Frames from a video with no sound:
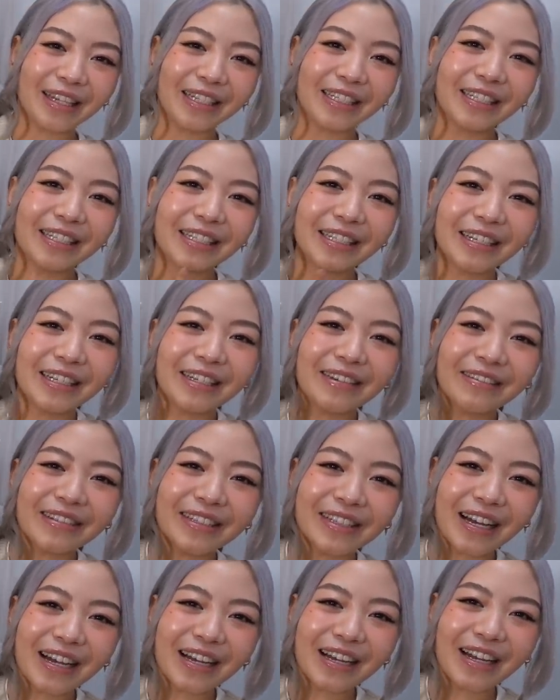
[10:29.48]
there's this little
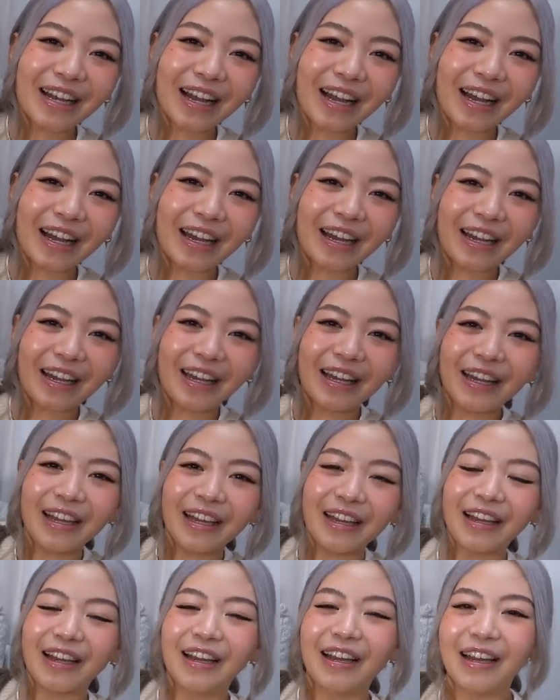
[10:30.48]
duck guy.
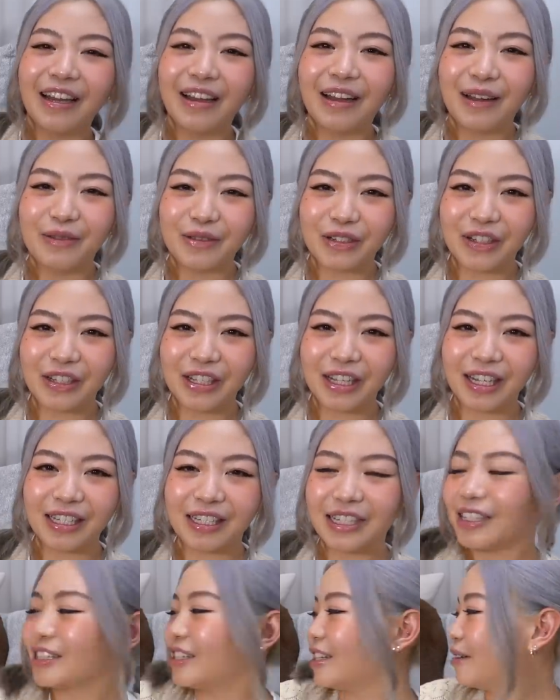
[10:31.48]
I'm sure you
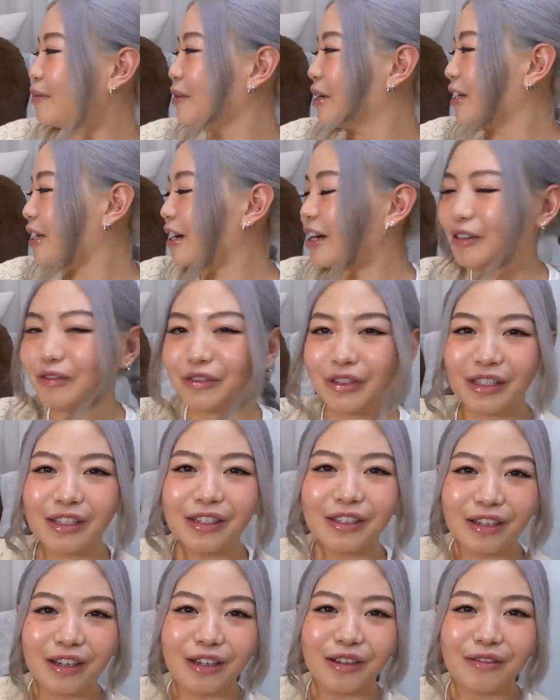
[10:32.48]
guys can tell by now, I
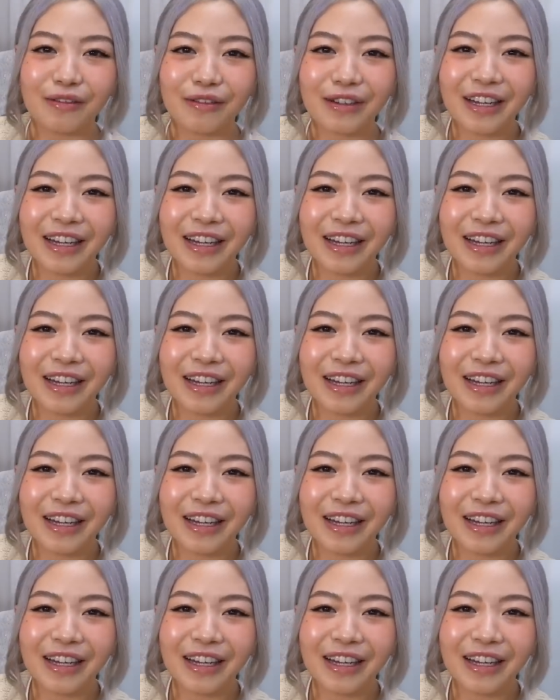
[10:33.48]
really love